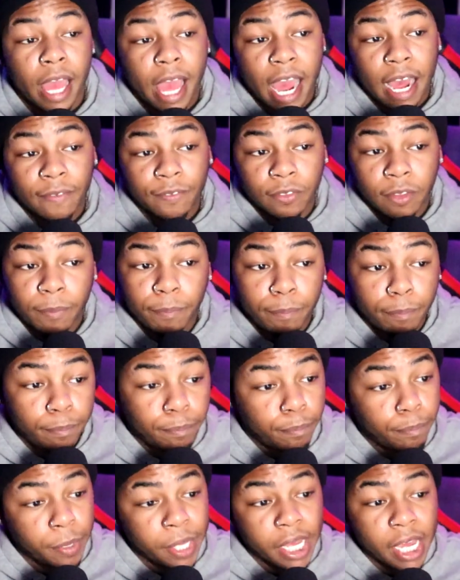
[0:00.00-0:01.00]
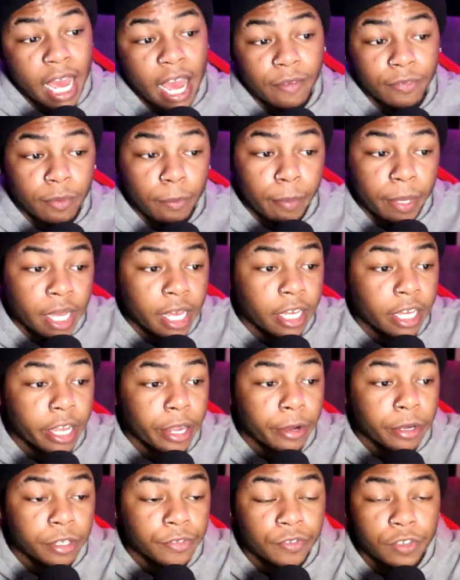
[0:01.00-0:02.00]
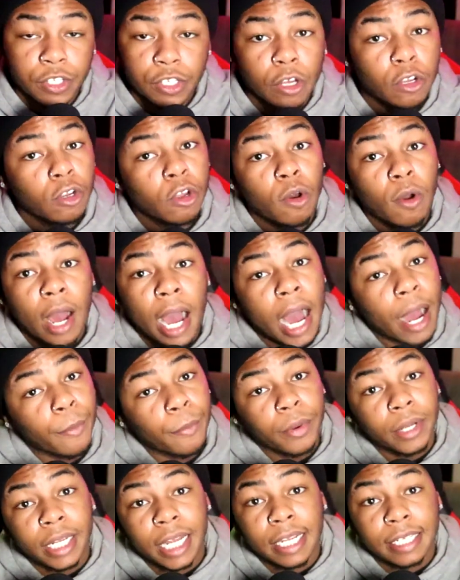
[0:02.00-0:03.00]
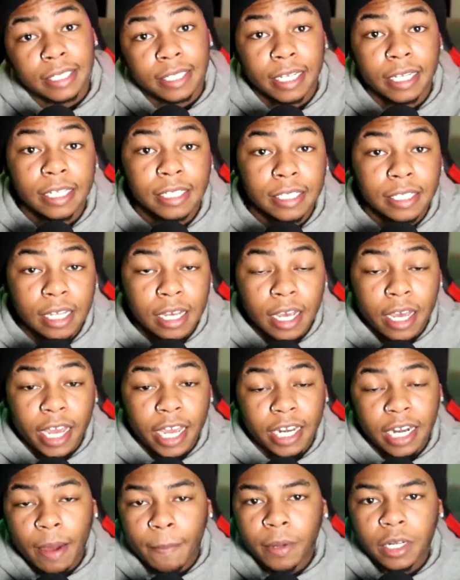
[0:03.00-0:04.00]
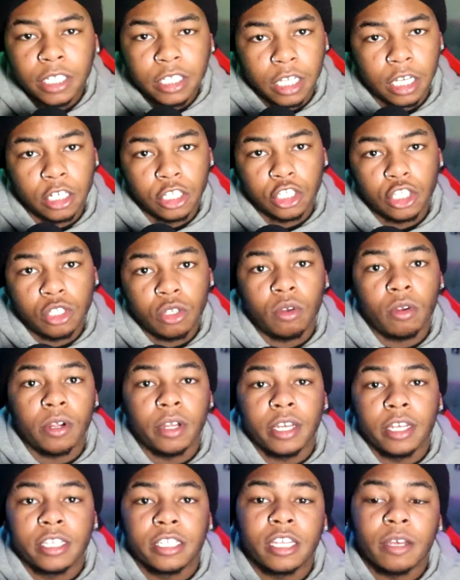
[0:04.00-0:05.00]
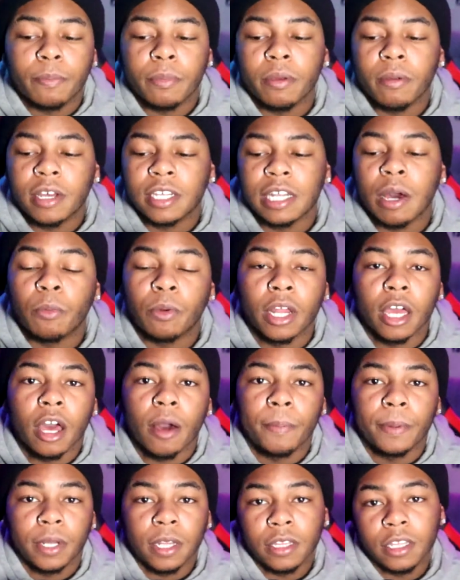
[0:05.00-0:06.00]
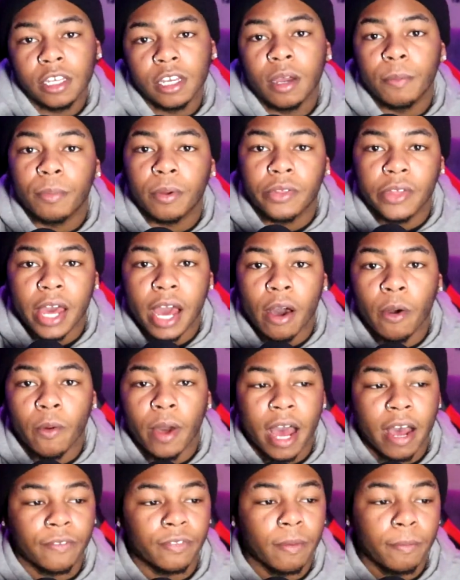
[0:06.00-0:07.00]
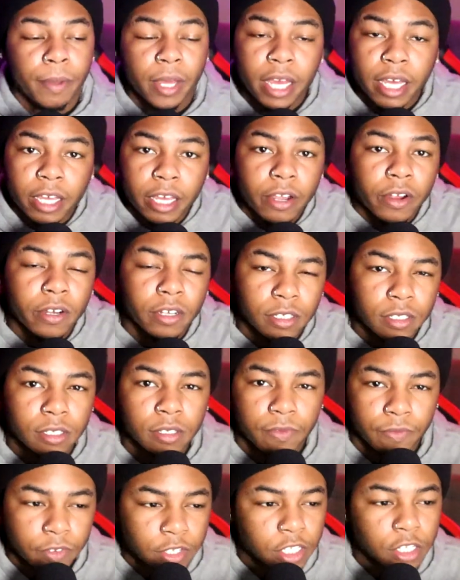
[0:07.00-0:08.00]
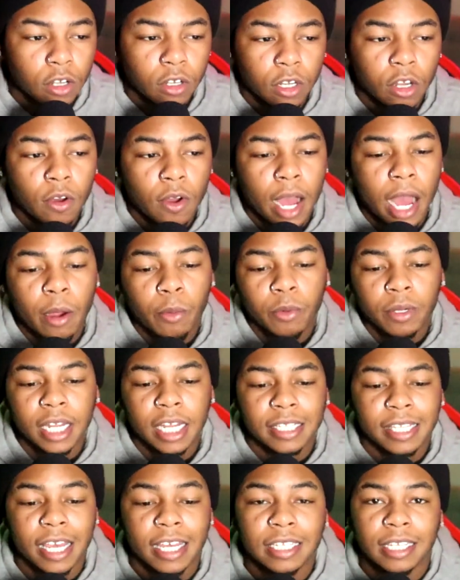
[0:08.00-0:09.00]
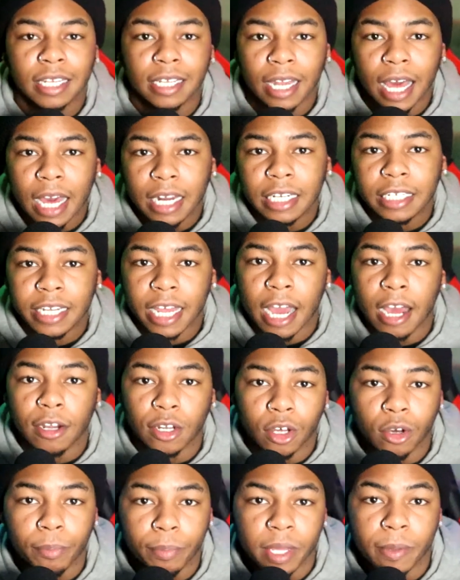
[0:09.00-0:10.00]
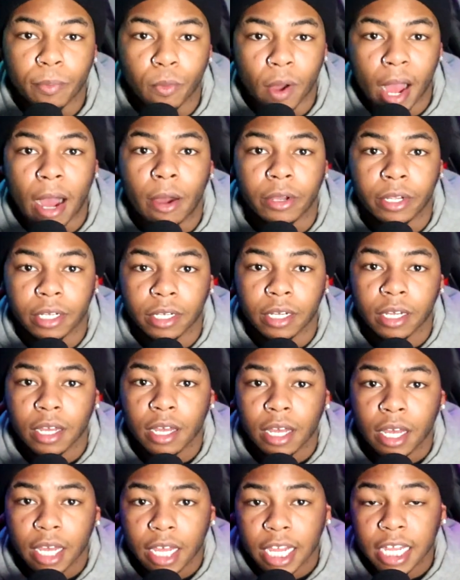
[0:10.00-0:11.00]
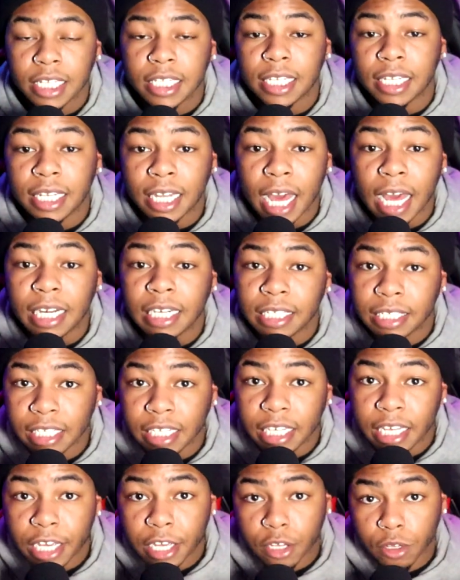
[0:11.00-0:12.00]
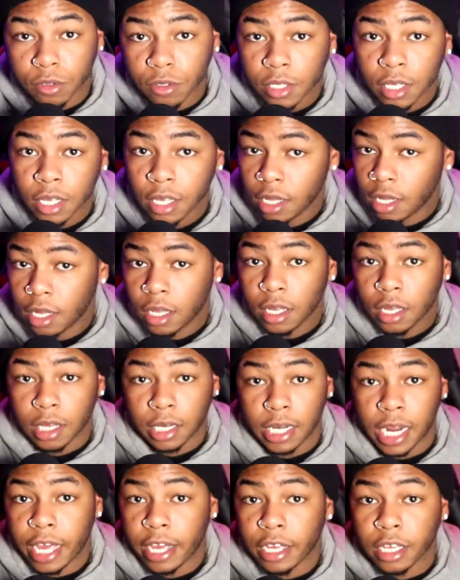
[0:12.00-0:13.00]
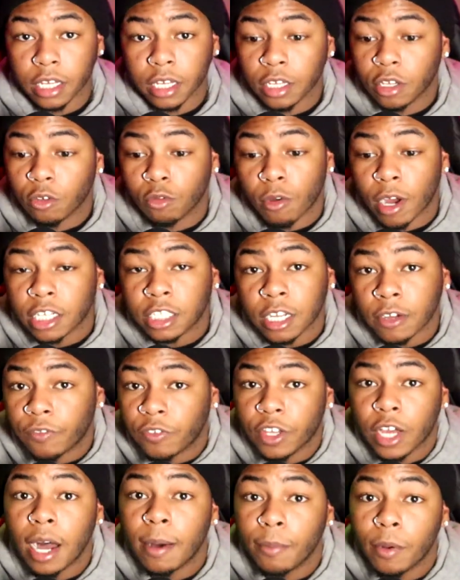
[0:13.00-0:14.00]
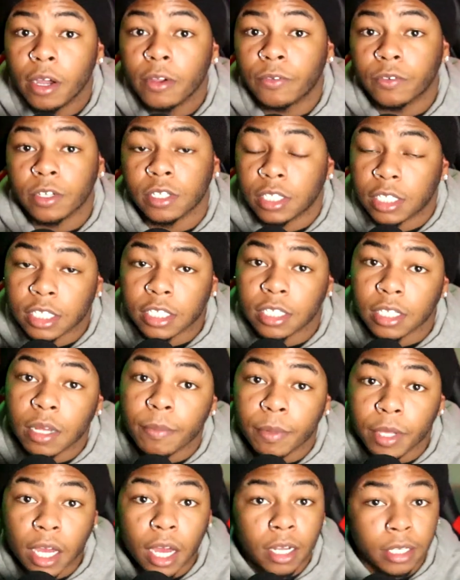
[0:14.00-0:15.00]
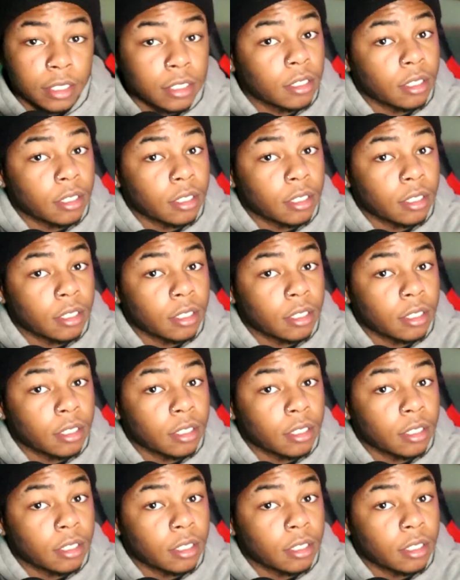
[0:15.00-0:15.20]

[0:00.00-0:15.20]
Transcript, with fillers: after being after being curious for so long, I realized that it's and I'm only telling this story simply because I want to help another young brother out. After being curious for so long, I realized that it's a lot of down low people out here. It's a lot of DLs. Like, watch out for y'all boyfriends, cause some of y'all